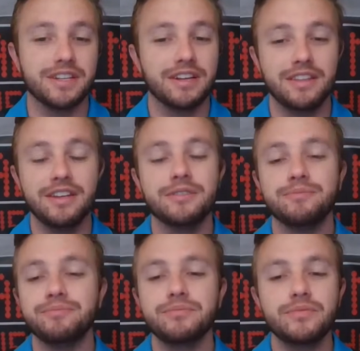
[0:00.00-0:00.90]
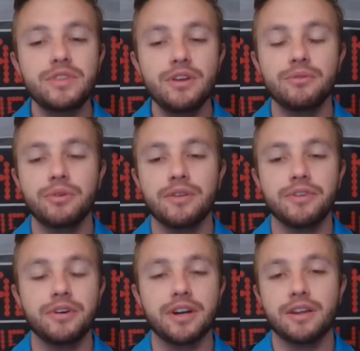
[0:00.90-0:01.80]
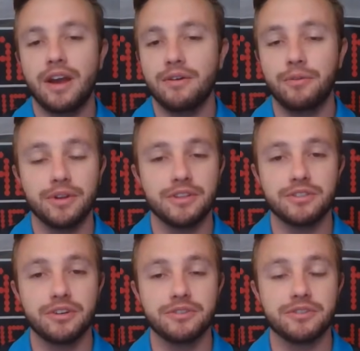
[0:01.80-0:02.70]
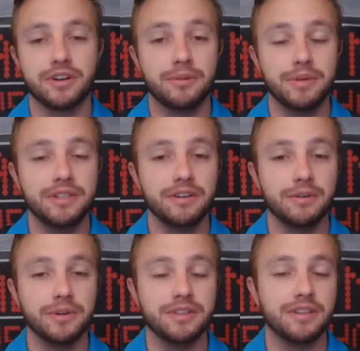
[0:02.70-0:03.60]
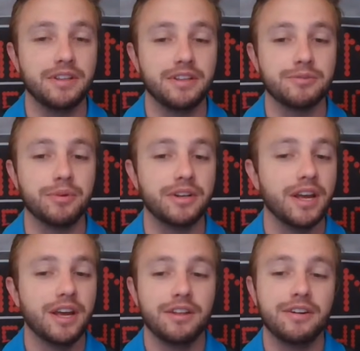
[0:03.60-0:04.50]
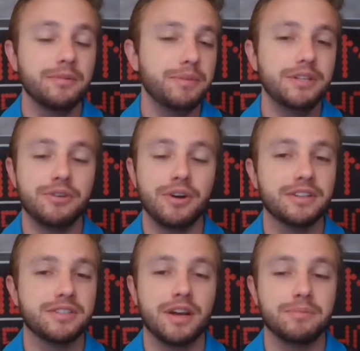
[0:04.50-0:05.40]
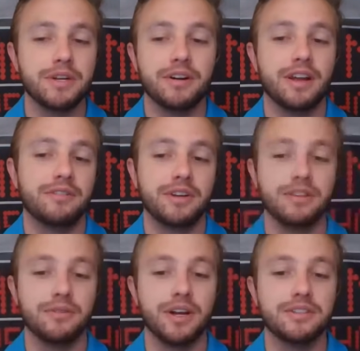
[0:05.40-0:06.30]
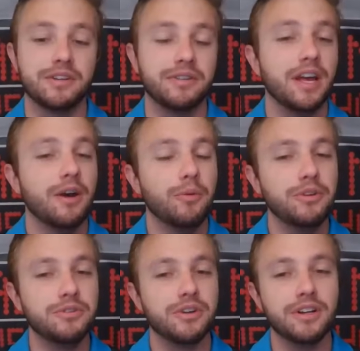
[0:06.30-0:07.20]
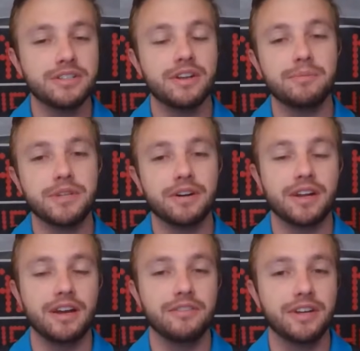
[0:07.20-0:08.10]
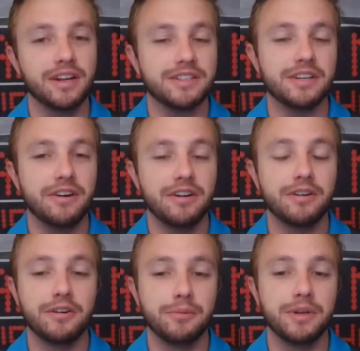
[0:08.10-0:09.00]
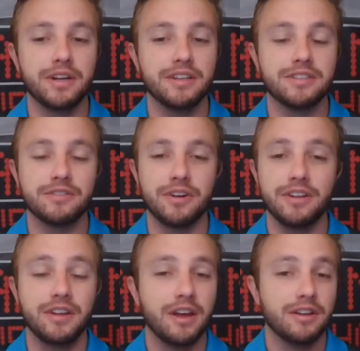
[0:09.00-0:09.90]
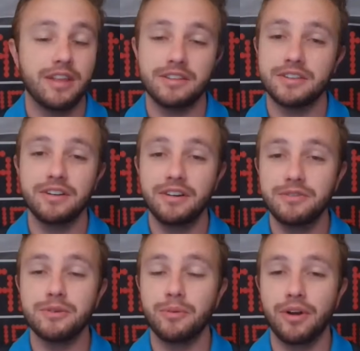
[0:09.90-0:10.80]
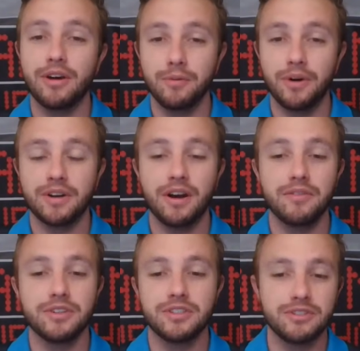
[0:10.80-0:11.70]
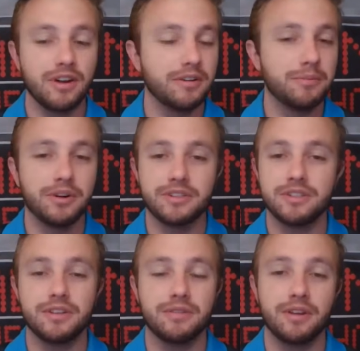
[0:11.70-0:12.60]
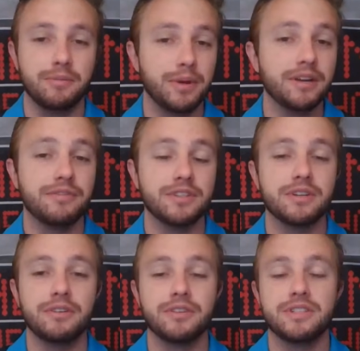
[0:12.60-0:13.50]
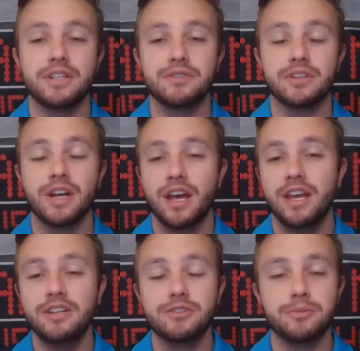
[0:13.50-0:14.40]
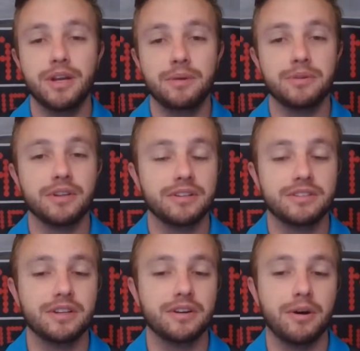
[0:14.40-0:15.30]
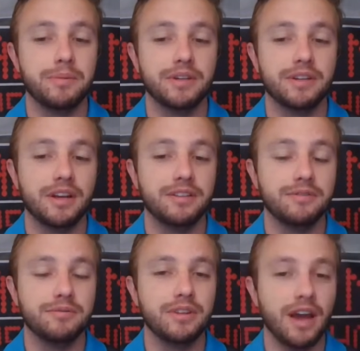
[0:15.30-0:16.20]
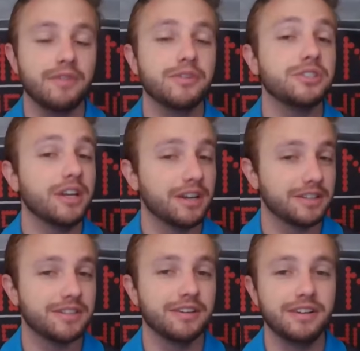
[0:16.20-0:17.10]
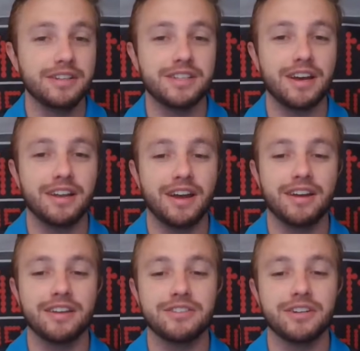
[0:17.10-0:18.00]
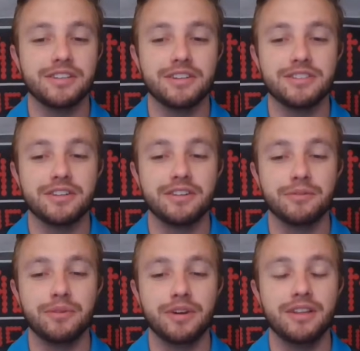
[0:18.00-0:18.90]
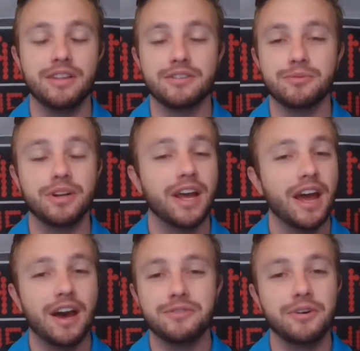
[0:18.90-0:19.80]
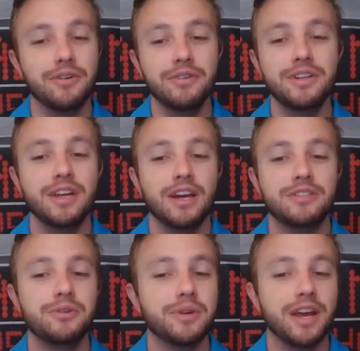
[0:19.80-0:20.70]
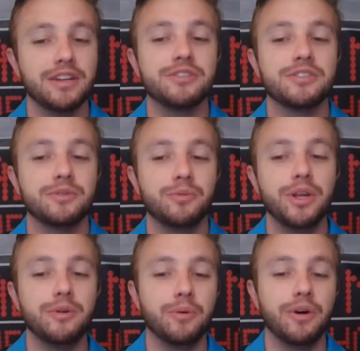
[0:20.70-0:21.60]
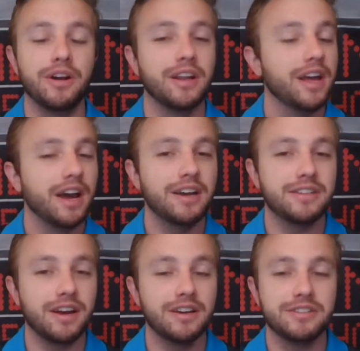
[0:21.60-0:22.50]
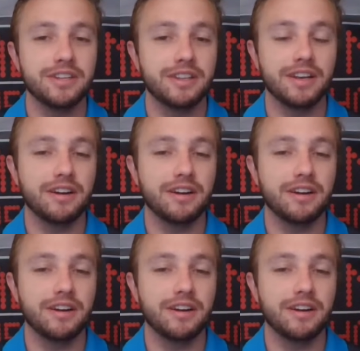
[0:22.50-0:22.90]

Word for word: And I think if you look at what the Chargers are going to be dealing with in this one, they're going to be trying to stop Derrick Henry in the red zone. When you try to stop Derrick Henry, you got to sell out a little bit against the run that's going to leave some one-on-one coverage. And Treylon Burks is a, a, big physical receiver. He should be able to, to go up and, and have a chance at least at, at catching a touchdown in the in this one. After only two catches in week one, I, I just think they're